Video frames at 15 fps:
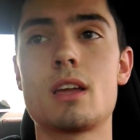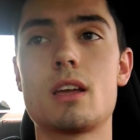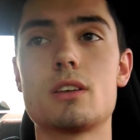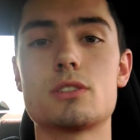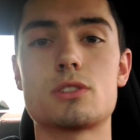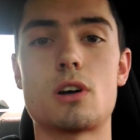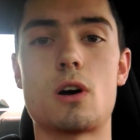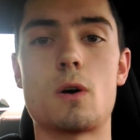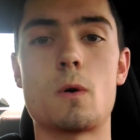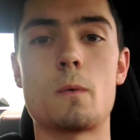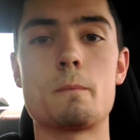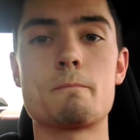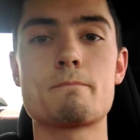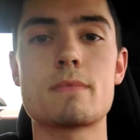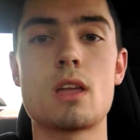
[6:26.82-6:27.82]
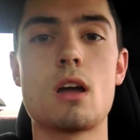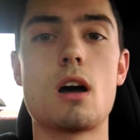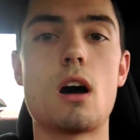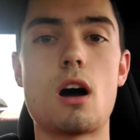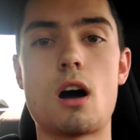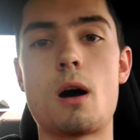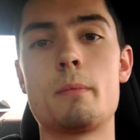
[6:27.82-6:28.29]
So
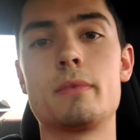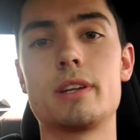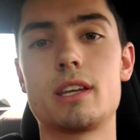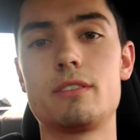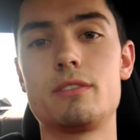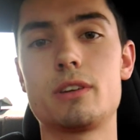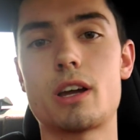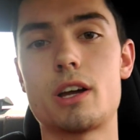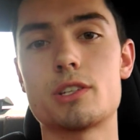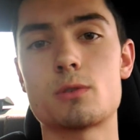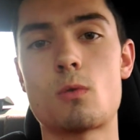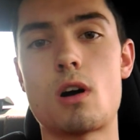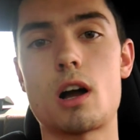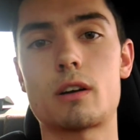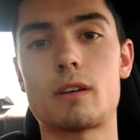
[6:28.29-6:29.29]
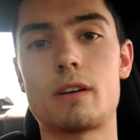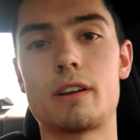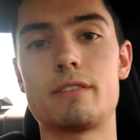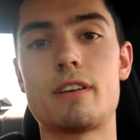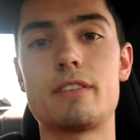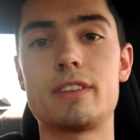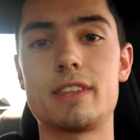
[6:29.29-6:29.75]
I'm going to give you guys a walk around of
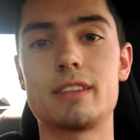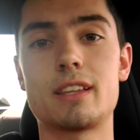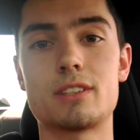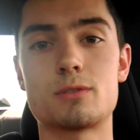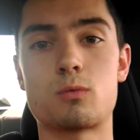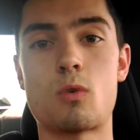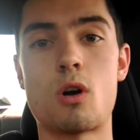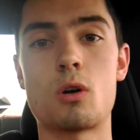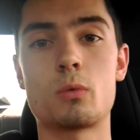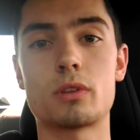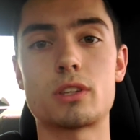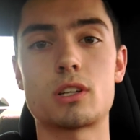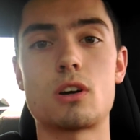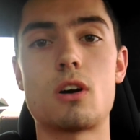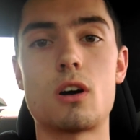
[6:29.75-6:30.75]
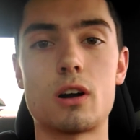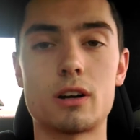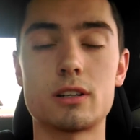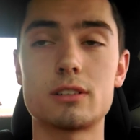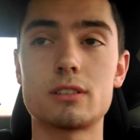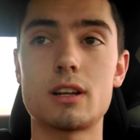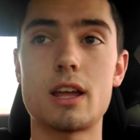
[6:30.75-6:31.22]
everything that's wrong with the car,
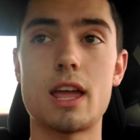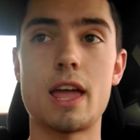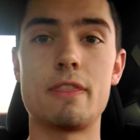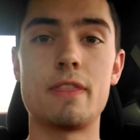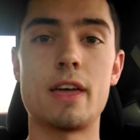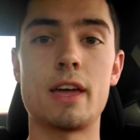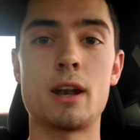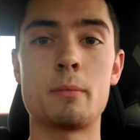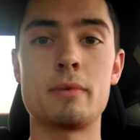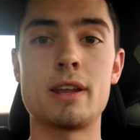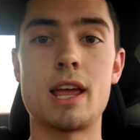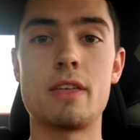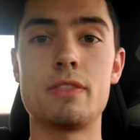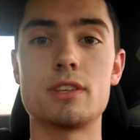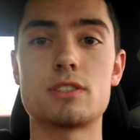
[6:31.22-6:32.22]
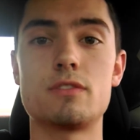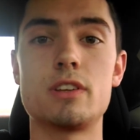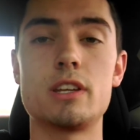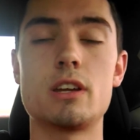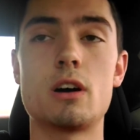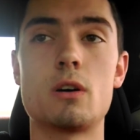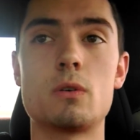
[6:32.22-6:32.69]
and then I'm going to end this
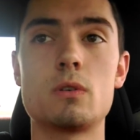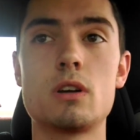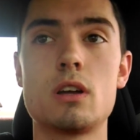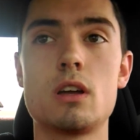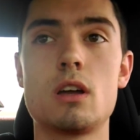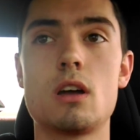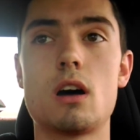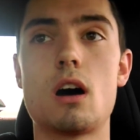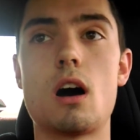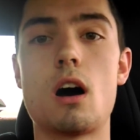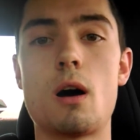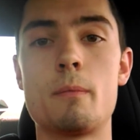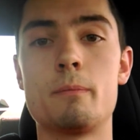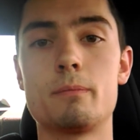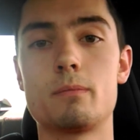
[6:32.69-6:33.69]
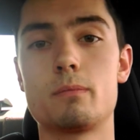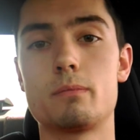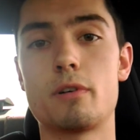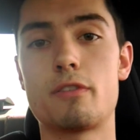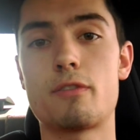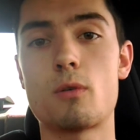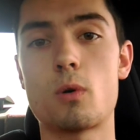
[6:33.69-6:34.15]
video.
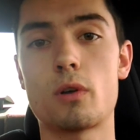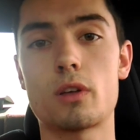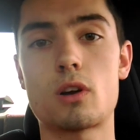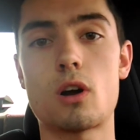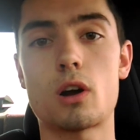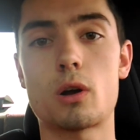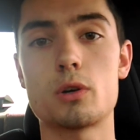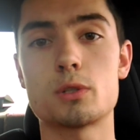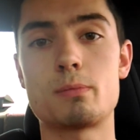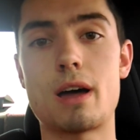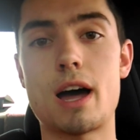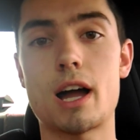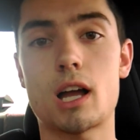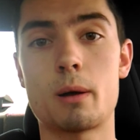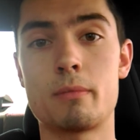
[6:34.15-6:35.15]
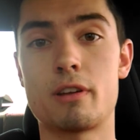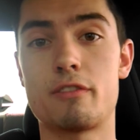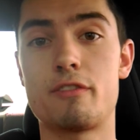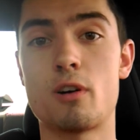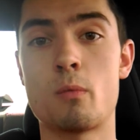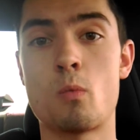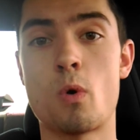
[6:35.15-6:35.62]
Before the car goes back, I'm going to
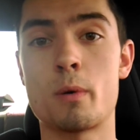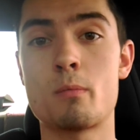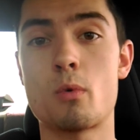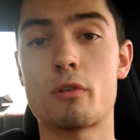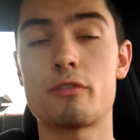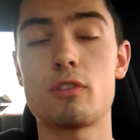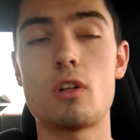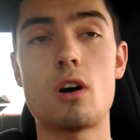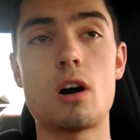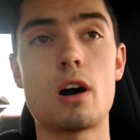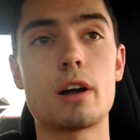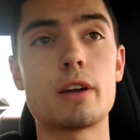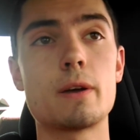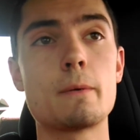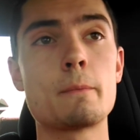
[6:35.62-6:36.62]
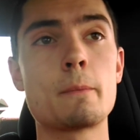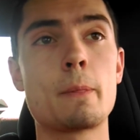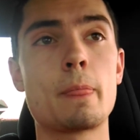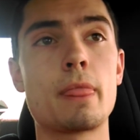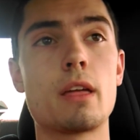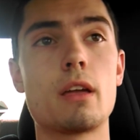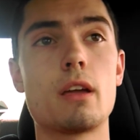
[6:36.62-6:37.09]
film one more vlog
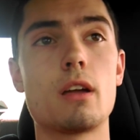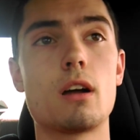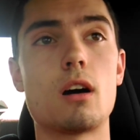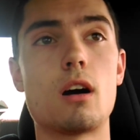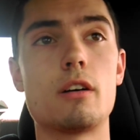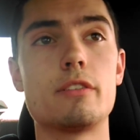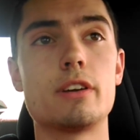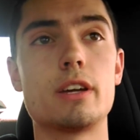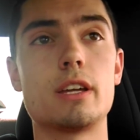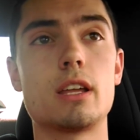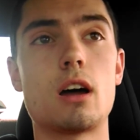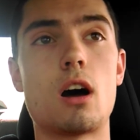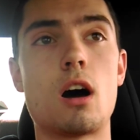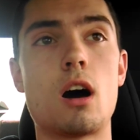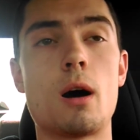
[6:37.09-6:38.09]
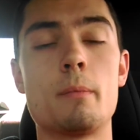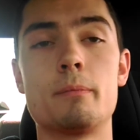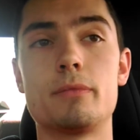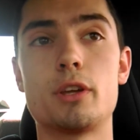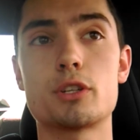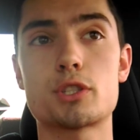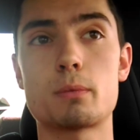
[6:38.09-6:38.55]
of it.
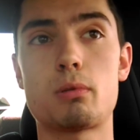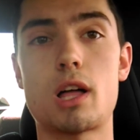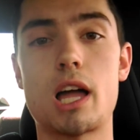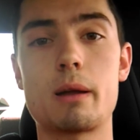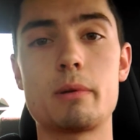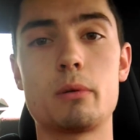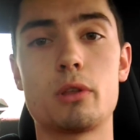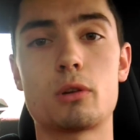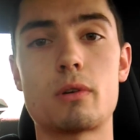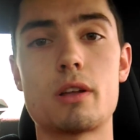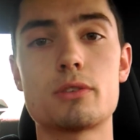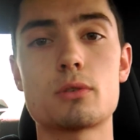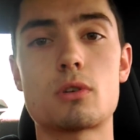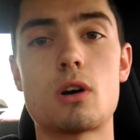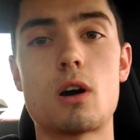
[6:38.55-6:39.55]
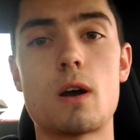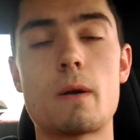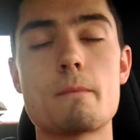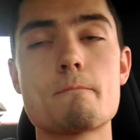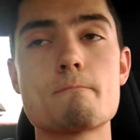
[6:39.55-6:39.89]
They're supplying me with a rental car,